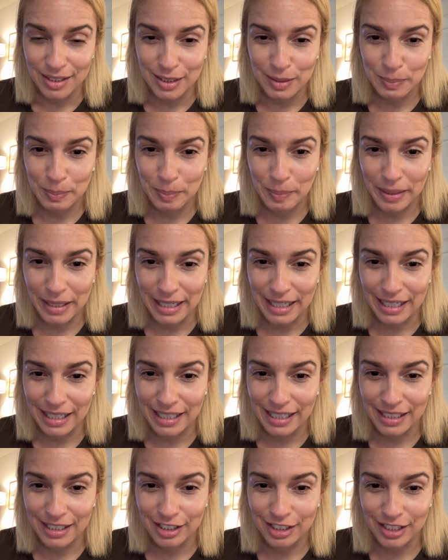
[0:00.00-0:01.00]

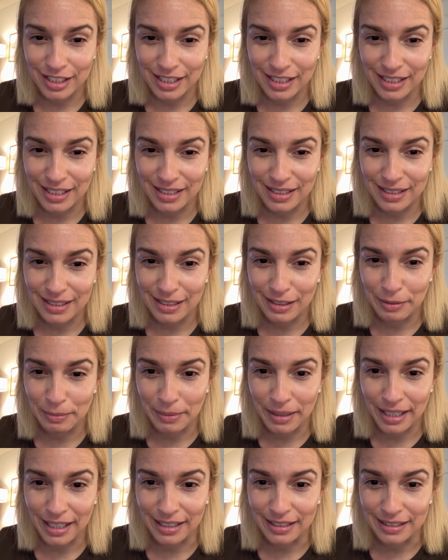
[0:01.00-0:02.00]
Spanish is
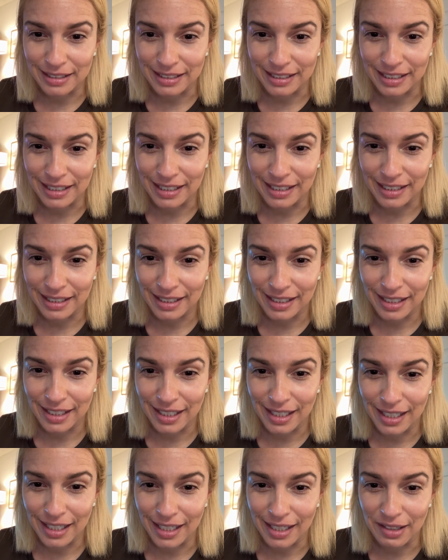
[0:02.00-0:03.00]
demanding
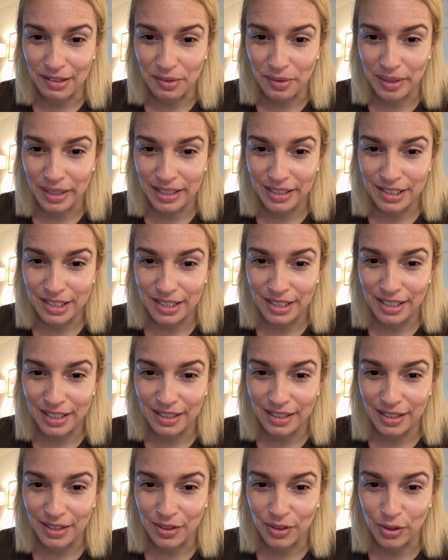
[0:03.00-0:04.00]
language
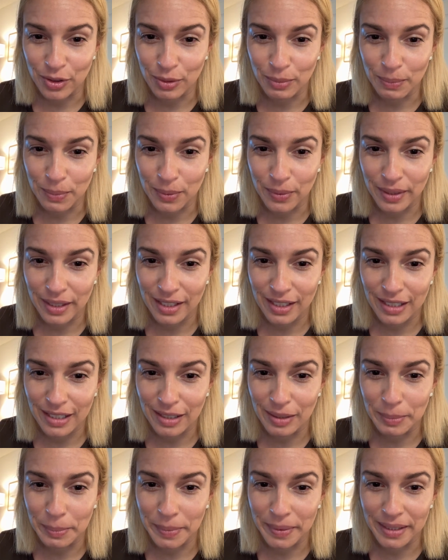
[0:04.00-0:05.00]
in the
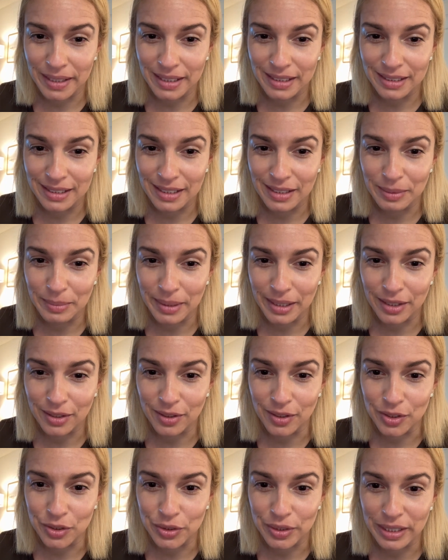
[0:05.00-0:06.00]
corporate companies in
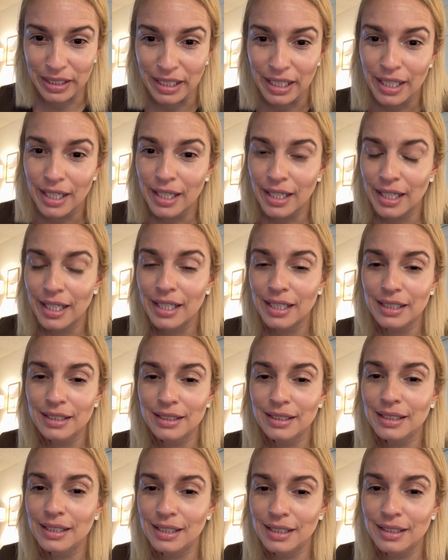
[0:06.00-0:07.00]
my country. It
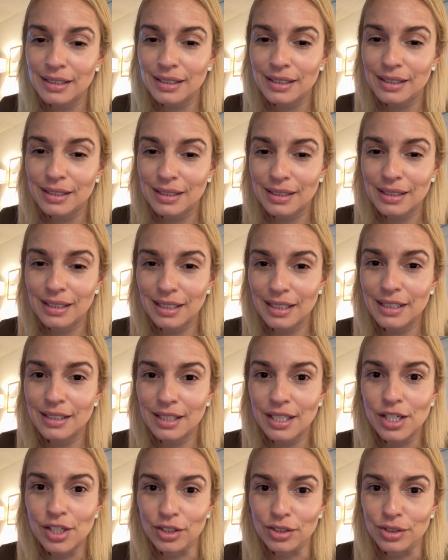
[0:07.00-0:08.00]

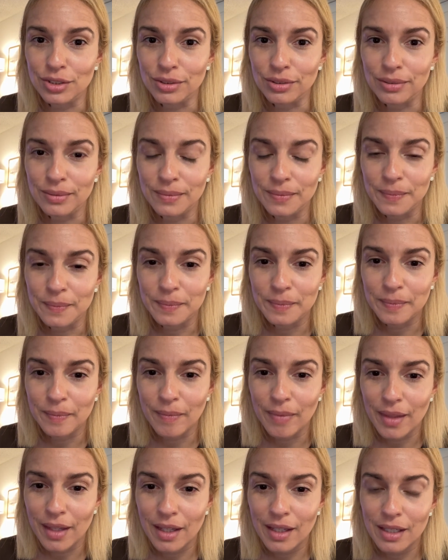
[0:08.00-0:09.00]
is here too.
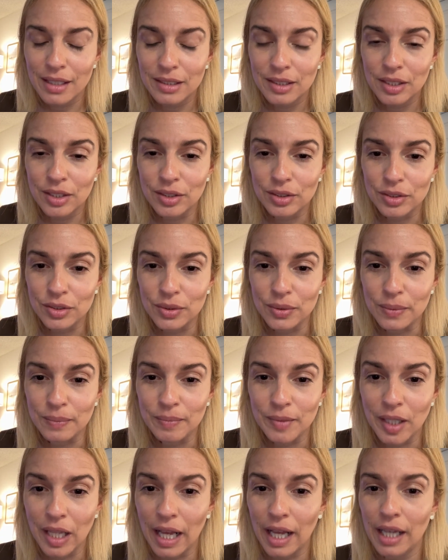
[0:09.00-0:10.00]
It is here
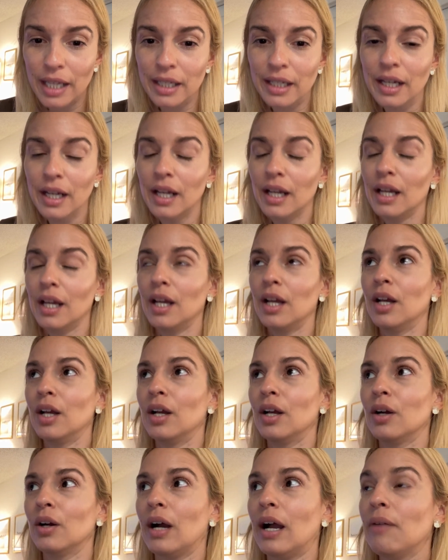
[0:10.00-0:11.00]
too. Like
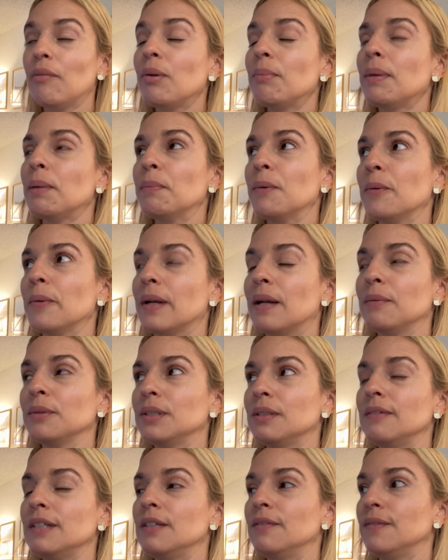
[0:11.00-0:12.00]
I remember when
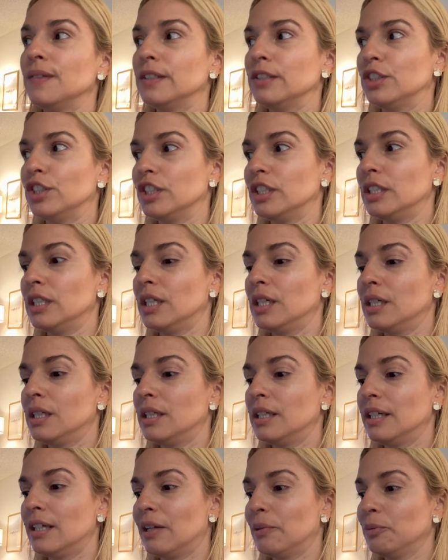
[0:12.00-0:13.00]
I was living in Virginia